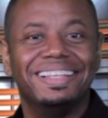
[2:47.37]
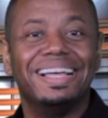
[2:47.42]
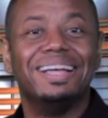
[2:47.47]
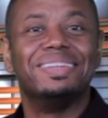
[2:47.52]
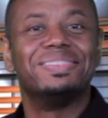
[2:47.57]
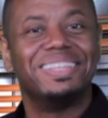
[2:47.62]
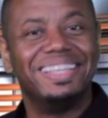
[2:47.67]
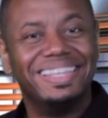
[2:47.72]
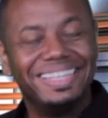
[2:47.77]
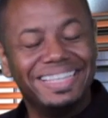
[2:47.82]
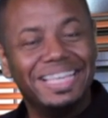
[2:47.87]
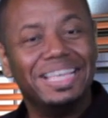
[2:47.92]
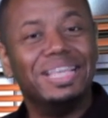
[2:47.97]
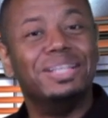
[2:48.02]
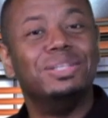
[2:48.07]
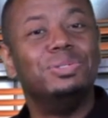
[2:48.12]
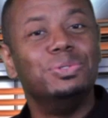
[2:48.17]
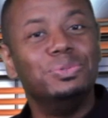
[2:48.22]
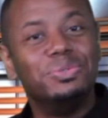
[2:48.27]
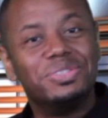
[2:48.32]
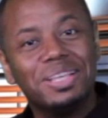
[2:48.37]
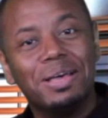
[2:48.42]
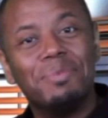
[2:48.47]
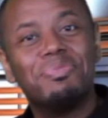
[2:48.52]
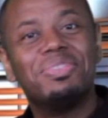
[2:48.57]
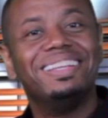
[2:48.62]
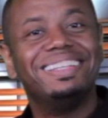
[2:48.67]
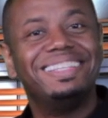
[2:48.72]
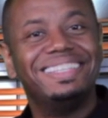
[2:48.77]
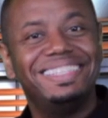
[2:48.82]
I'll say it again. Do
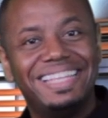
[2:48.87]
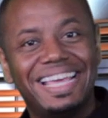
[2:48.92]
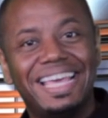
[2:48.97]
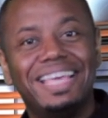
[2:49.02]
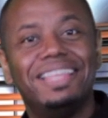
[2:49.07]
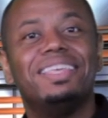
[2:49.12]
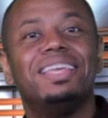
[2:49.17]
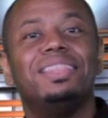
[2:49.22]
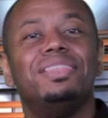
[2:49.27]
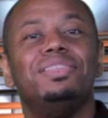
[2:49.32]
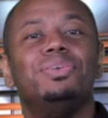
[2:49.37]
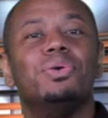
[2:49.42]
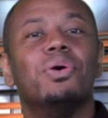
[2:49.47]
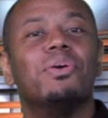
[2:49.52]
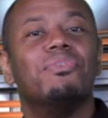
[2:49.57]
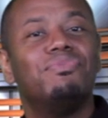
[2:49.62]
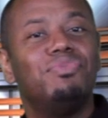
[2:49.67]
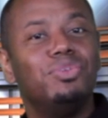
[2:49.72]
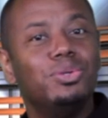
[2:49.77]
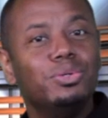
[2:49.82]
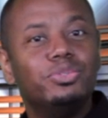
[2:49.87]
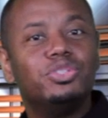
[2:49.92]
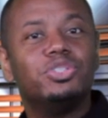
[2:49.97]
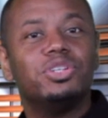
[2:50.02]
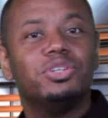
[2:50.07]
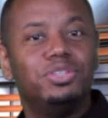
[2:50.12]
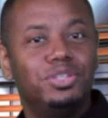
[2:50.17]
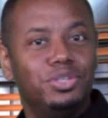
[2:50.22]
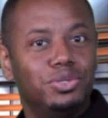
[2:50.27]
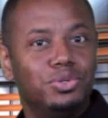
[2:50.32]
something today that your
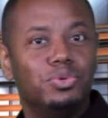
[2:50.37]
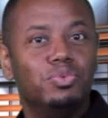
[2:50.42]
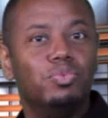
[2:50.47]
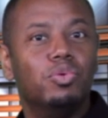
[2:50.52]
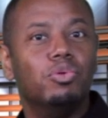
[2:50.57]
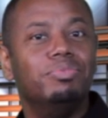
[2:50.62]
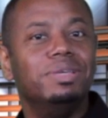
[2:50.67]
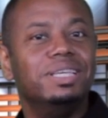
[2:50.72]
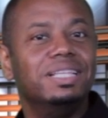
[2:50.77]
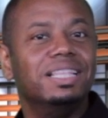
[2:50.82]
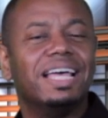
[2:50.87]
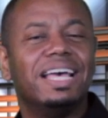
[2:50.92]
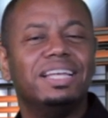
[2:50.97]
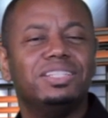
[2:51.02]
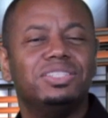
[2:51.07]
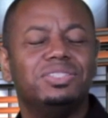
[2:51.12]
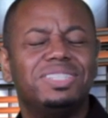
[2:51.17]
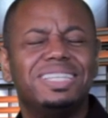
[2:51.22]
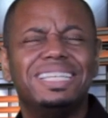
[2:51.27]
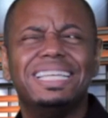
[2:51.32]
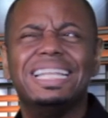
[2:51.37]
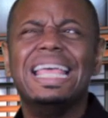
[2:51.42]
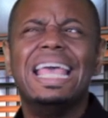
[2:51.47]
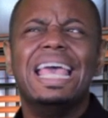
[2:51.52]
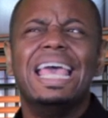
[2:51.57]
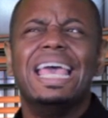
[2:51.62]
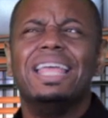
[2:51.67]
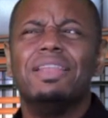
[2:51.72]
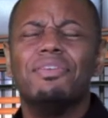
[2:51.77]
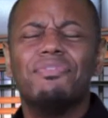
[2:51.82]
future you will be glad you did.
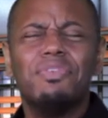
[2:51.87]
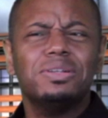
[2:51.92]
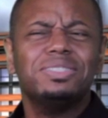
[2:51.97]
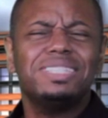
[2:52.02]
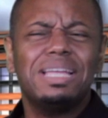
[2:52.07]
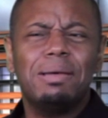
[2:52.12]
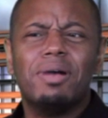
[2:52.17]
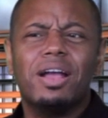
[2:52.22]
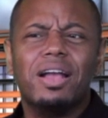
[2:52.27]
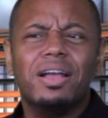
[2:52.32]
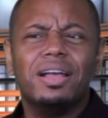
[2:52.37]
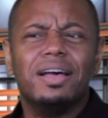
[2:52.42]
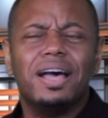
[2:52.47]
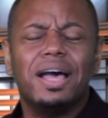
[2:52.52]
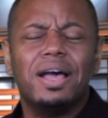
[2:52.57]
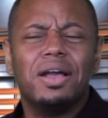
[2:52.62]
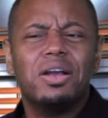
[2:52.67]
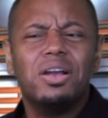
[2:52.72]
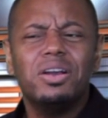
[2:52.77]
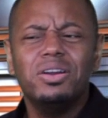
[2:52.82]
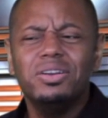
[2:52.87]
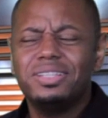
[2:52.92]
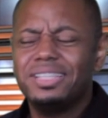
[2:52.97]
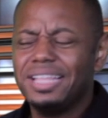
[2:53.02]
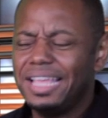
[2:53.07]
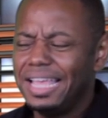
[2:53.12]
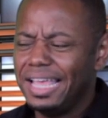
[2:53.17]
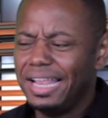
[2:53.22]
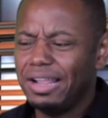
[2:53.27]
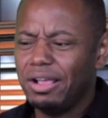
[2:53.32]
And the first time I heard
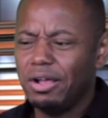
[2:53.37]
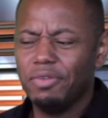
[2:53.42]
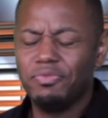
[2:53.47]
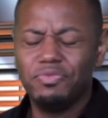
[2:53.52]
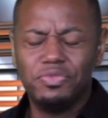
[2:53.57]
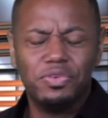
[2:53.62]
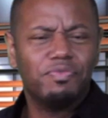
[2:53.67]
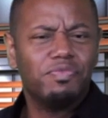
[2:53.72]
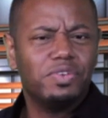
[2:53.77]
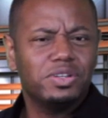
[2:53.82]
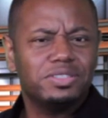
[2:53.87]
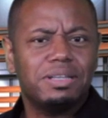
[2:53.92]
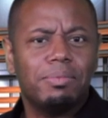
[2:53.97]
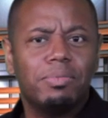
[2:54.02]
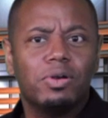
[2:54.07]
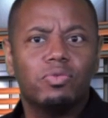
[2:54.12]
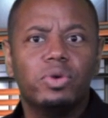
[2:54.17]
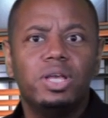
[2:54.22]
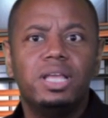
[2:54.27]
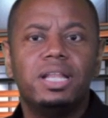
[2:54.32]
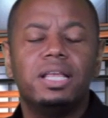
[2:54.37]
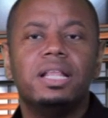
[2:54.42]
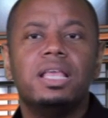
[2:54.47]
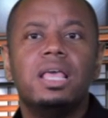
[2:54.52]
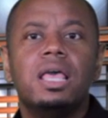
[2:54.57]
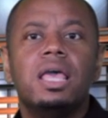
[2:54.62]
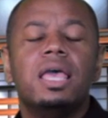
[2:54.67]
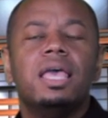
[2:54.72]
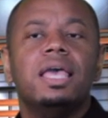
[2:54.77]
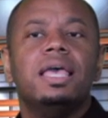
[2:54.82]
that, first time I read it,
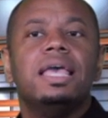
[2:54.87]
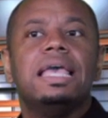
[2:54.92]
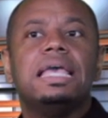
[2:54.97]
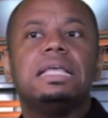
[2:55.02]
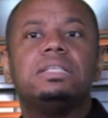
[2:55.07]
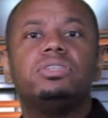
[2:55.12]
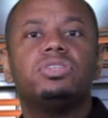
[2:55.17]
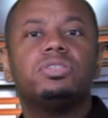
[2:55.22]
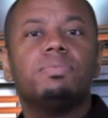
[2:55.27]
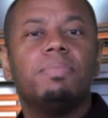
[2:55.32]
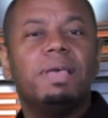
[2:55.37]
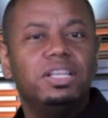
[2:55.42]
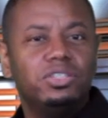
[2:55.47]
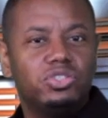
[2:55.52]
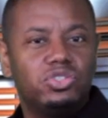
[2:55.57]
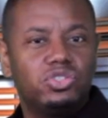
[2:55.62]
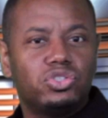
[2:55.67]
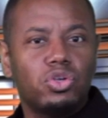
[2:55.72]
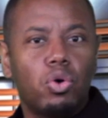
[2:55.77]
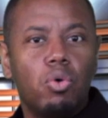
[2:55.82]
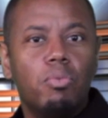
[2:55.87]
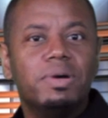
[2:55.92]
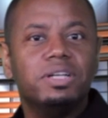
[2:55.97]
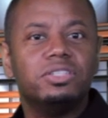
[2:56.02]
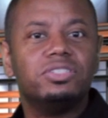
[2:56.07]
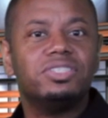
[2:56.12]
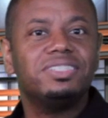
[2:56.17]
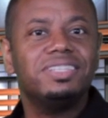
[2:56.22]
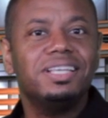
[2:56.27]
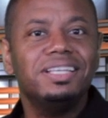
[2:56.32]
it just made so
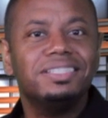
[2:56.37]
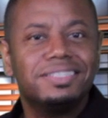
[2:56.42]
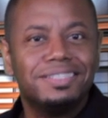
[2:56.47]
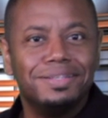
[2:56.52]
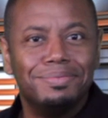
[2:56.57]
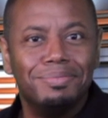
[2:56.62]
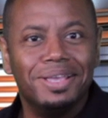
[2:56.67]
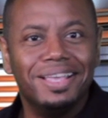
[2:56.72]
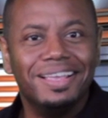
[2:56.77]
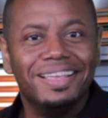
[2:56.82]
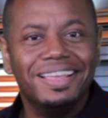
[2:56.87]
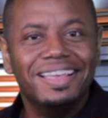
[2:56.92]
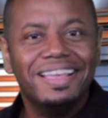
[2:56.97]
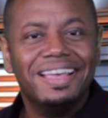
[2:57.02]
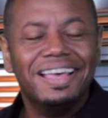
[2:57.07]
much sense to me.